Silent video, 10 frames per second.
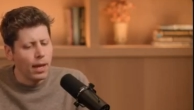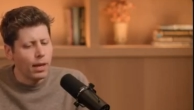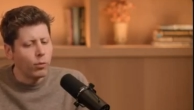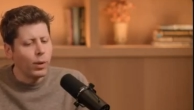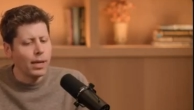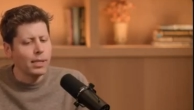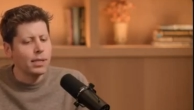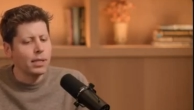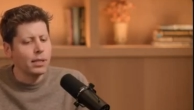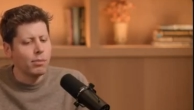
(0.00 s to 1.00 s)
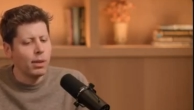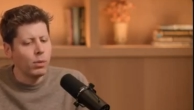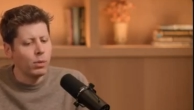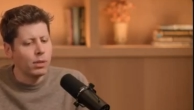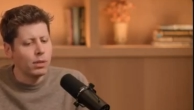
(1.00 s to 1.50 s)
If we had a system
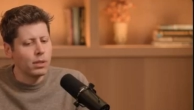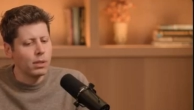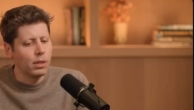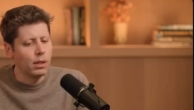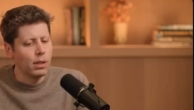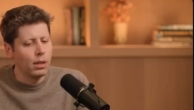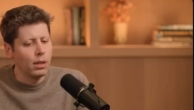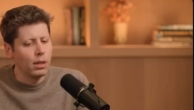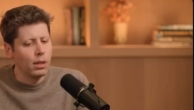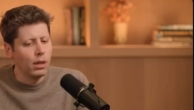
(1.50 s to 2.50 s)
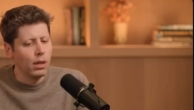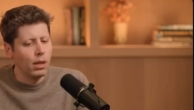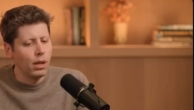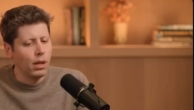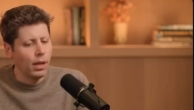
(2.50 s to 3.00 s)
that was
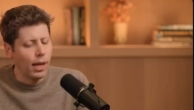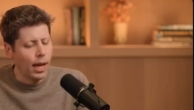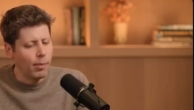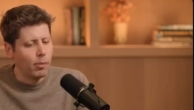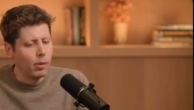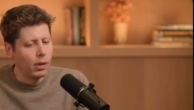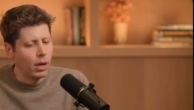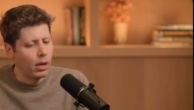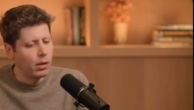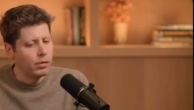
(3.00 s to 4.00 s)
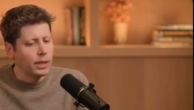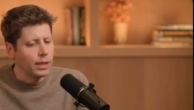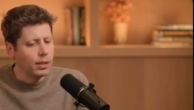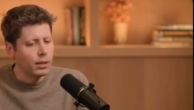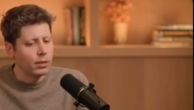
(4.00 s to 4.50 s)
capable of
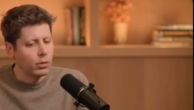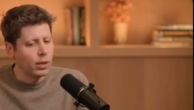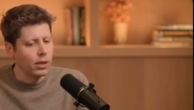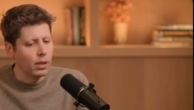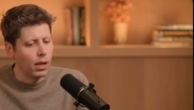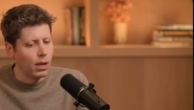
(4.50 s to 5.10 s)
either doing